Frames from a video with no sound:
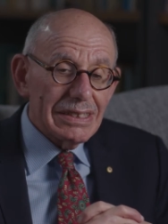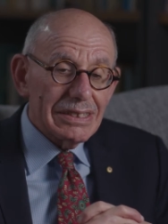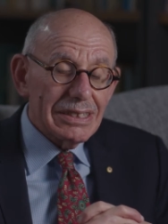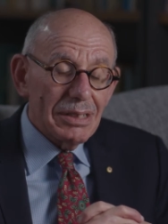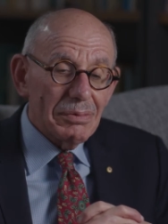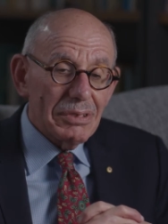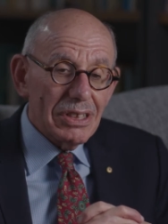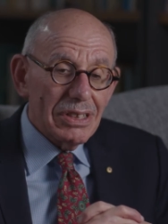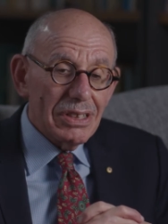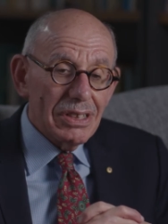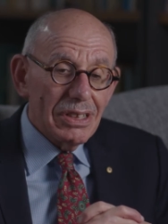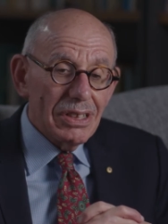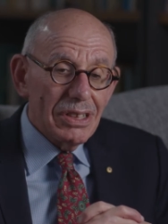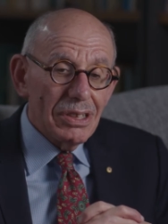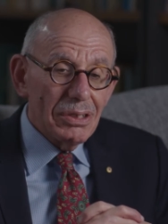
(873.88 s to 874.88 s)
someone
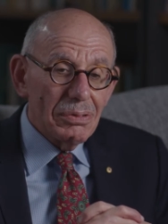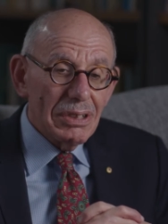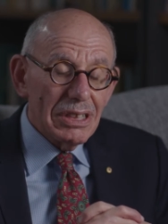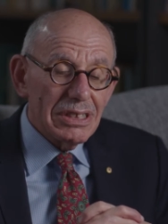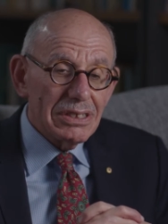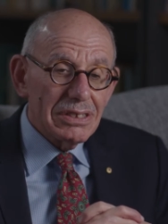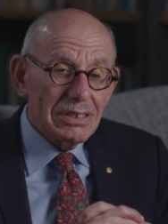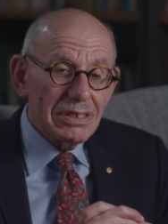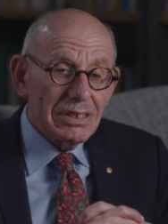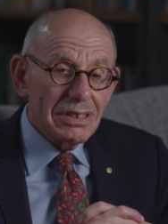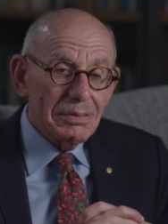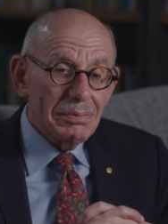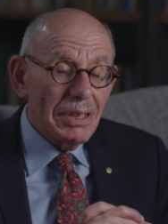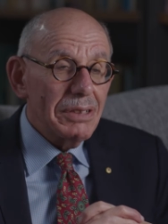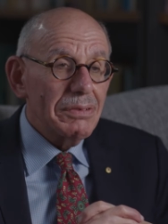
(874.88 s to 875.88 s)
who was,
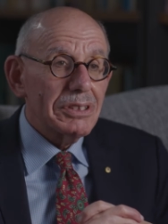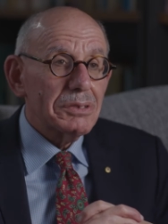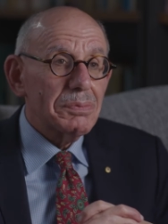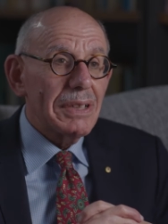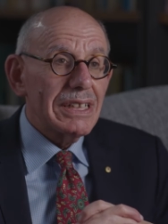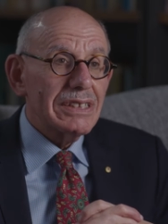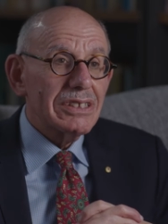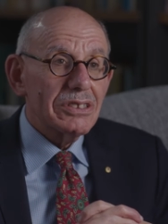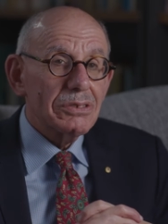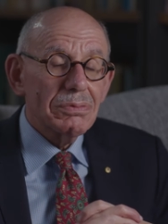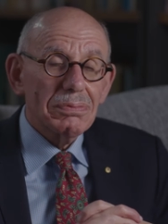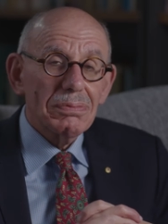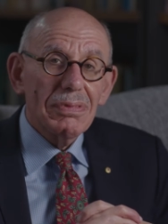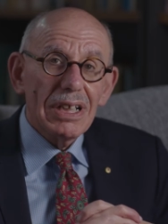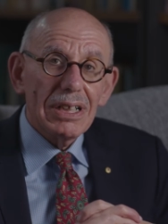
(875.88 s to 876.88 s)
in many respects, as
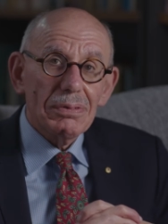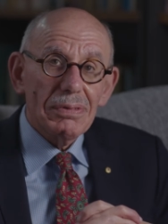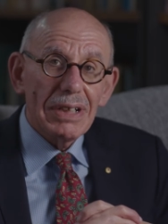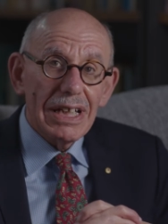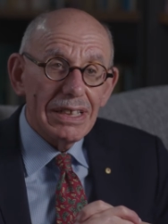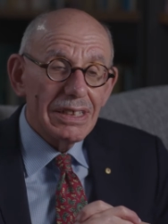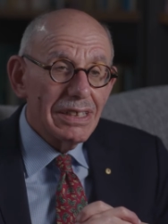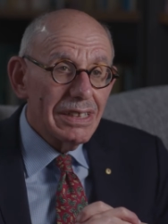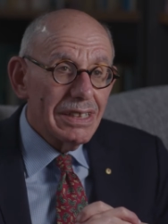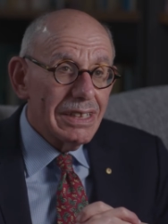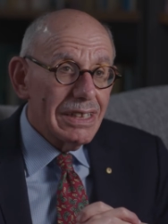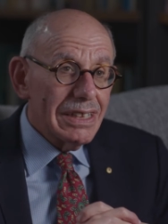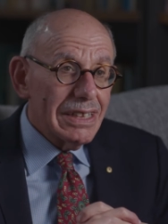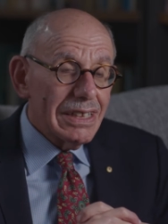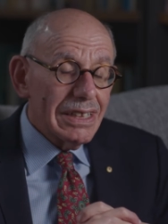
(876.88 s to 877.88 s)
well read
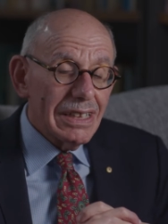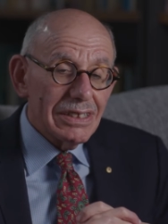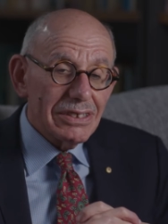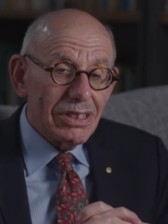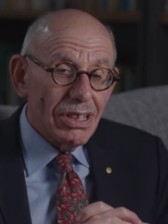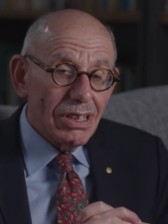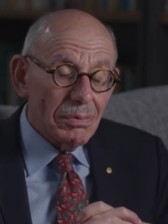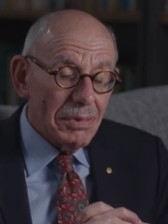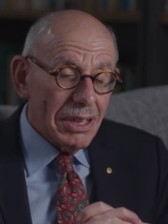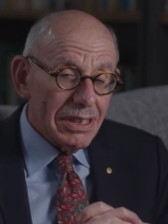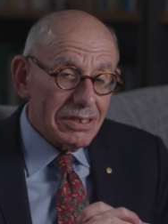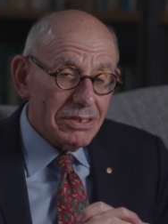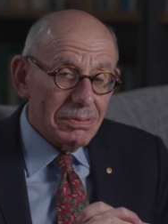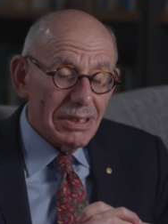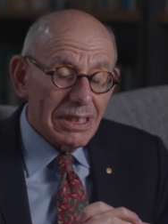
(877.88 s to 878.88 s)
as Karl
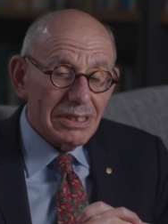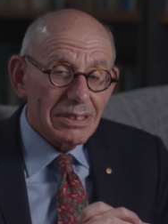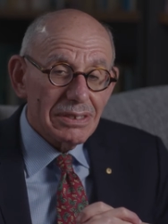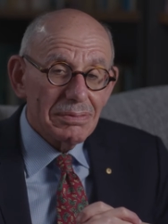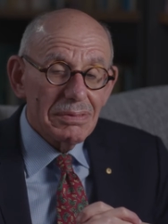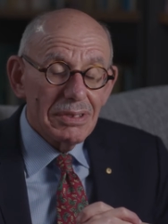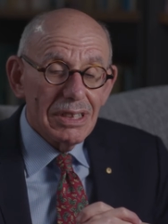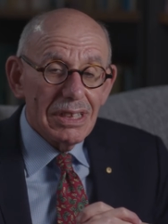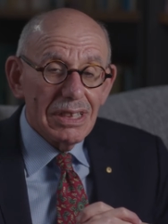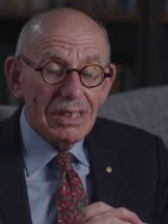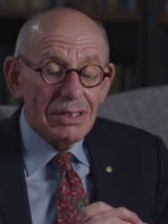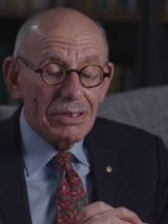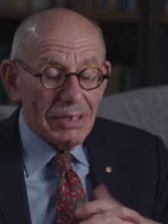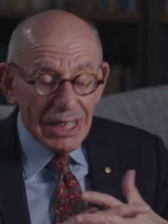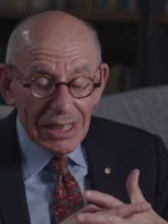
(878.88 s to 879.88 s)
Marx was.
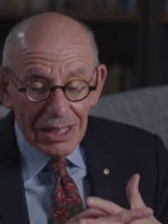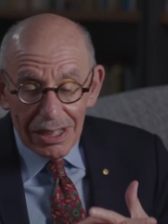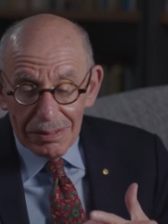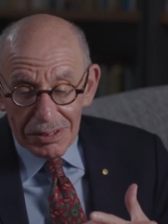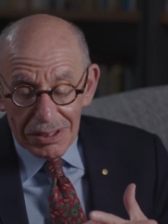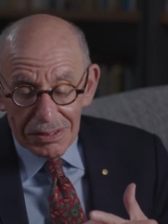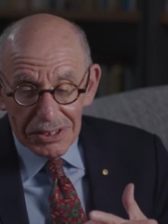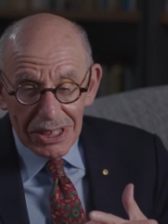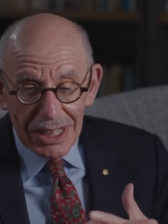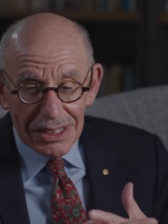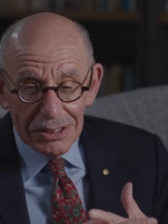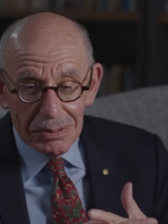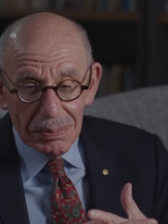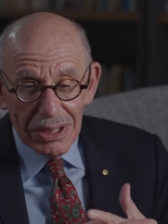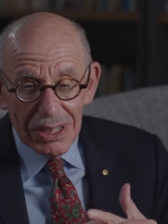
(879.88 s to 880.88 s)
Great lover of
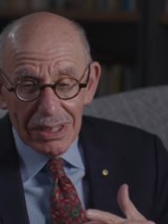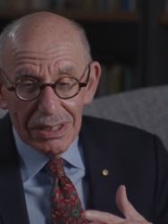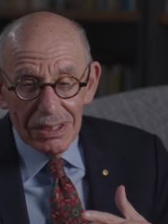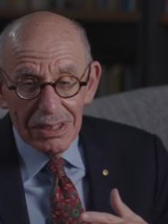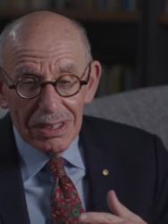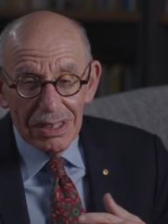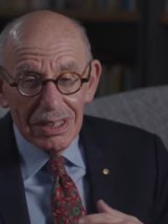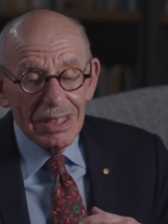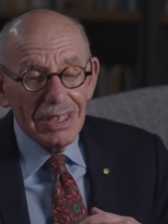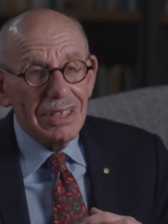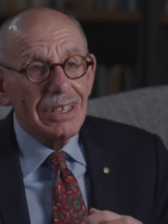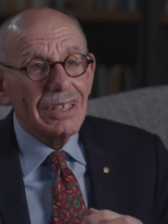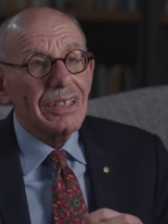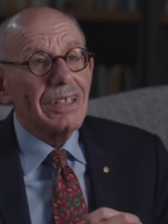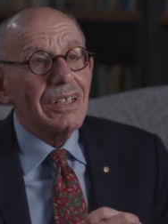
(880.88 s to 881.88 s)
Shakespeare,
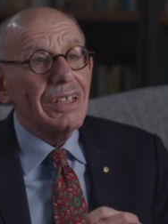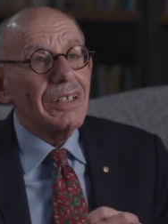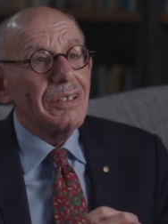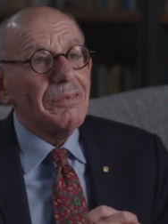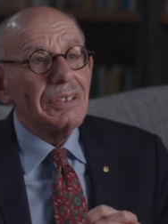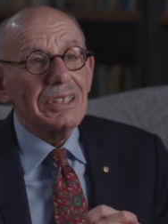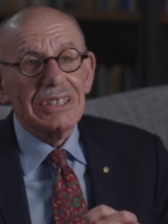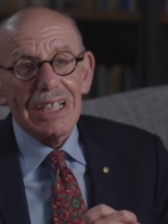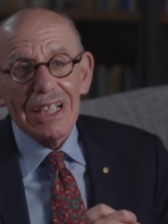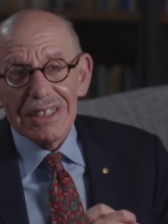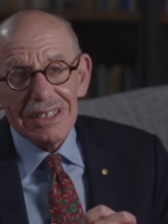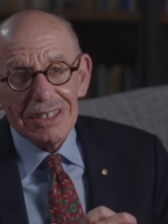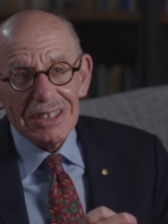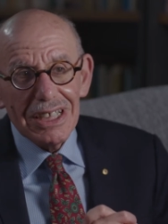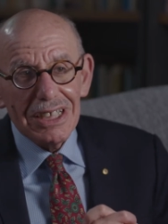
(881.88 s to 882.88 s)

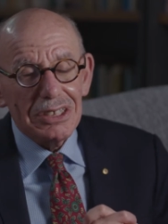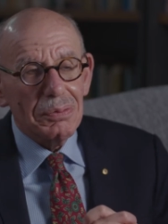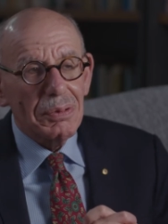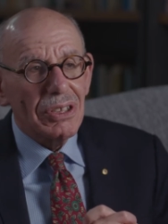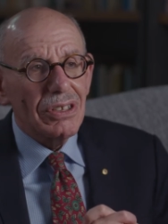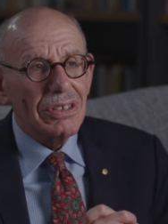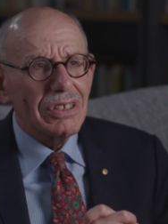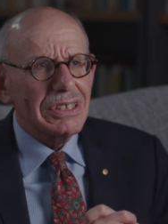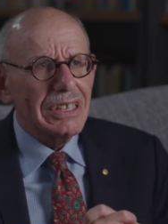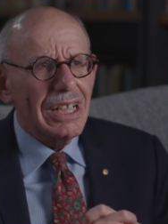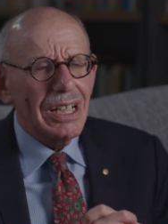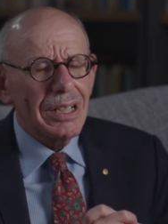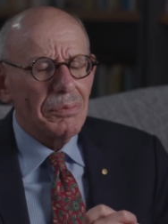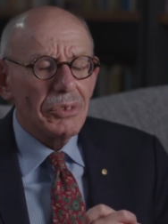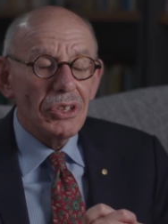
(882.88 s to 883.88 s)
recited Shakespeare all the
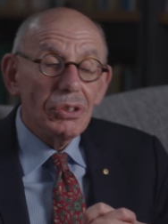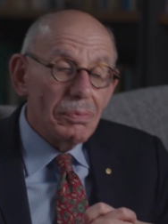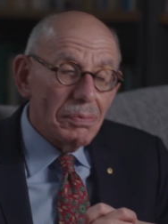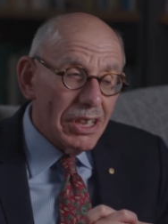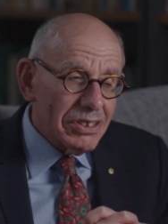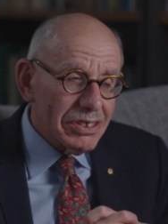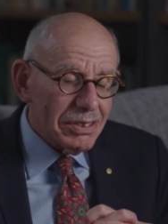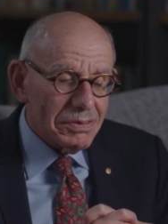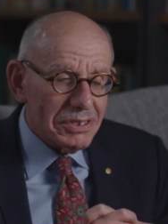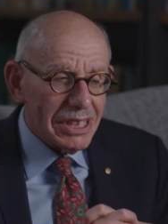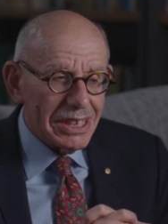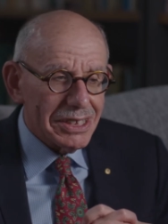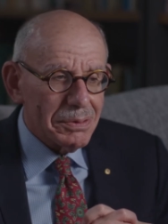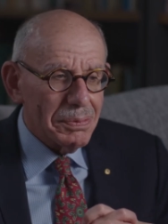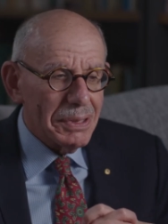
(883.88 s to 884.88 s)
time, knew most of
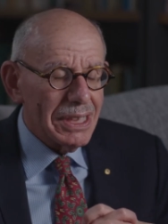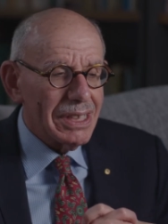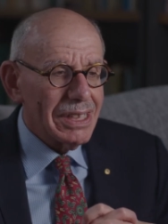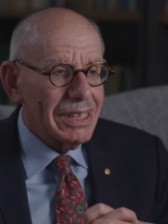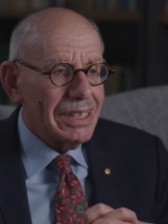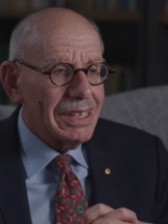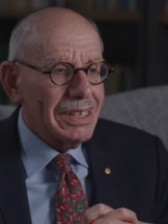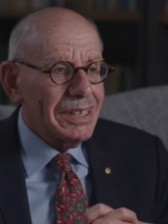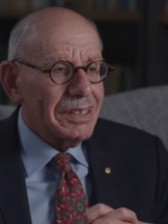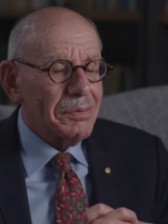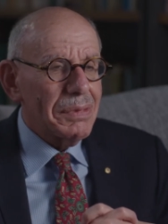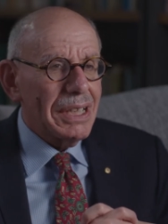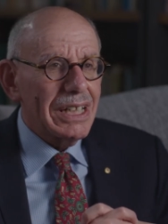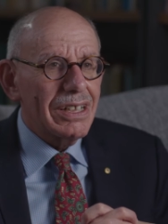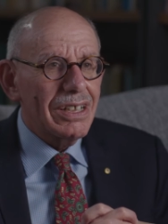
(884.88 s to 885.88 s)
Shakespeare
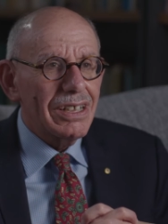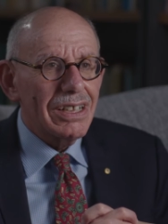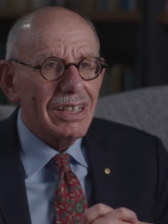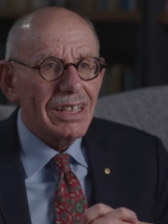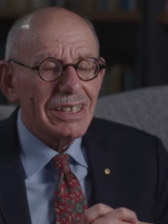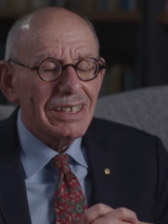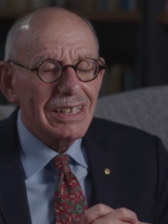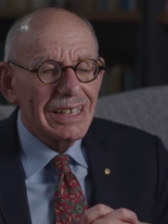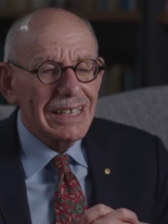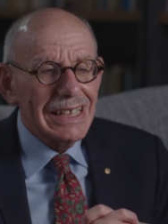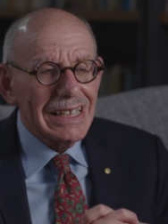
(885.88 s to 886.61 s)
by heart,